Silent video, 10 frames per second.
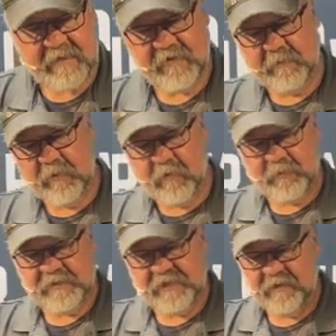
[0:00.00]
Having a
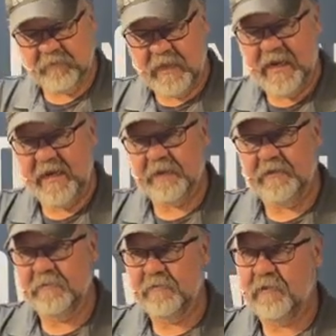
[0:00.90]
purpose and a
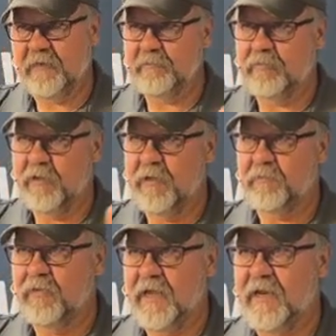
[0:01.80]
plan, right?
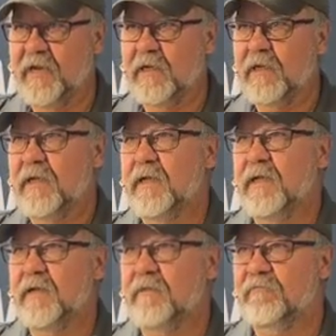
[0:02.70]
Plan it,
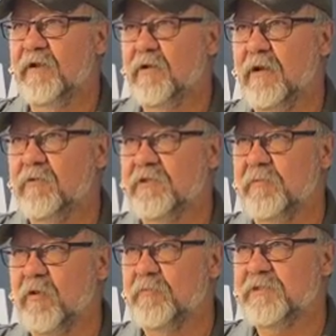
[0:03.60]
figure out what
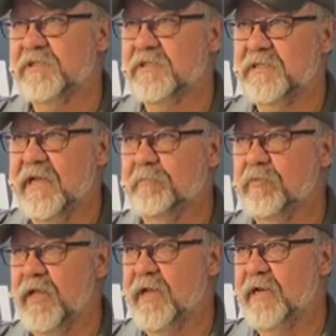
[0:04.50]
the purpose is,
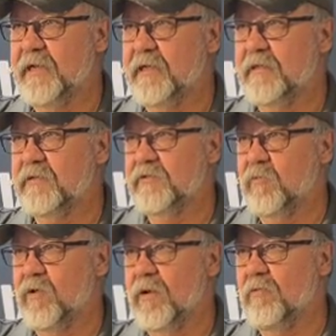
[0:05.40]
and plan it.
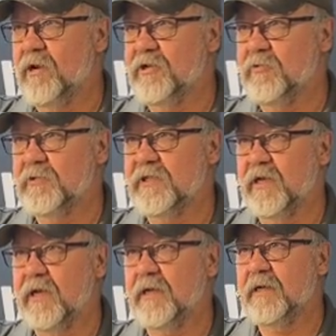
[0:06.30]
What do I want to do with
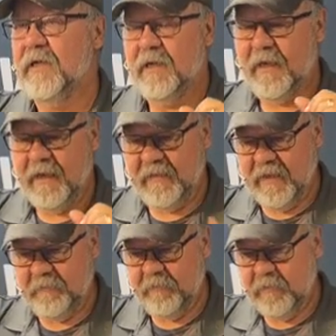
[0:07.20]
the gun?
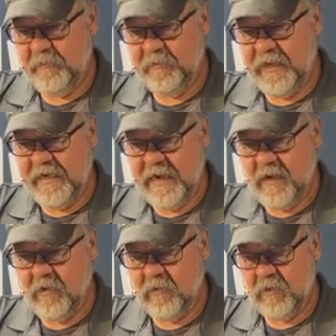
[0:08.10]
And then plan
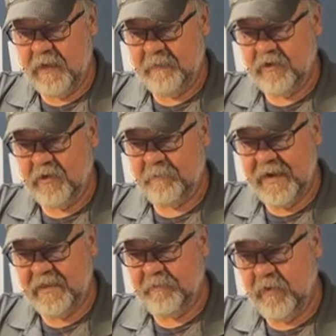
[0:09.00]
how I'm going to
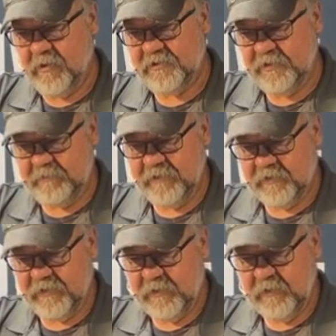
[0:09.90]
buy the parts and
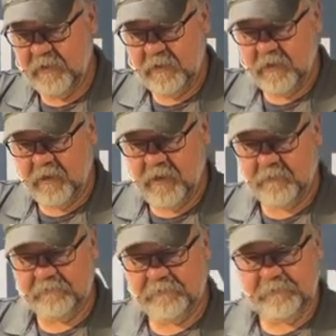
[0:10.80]
build
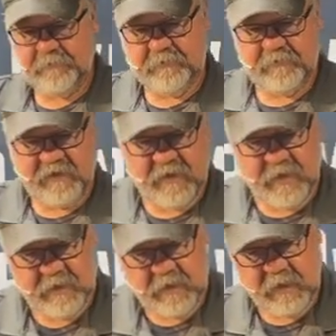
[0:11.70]
the
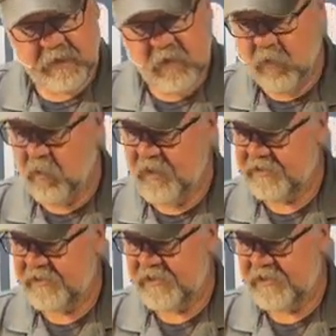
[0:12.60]
gun. What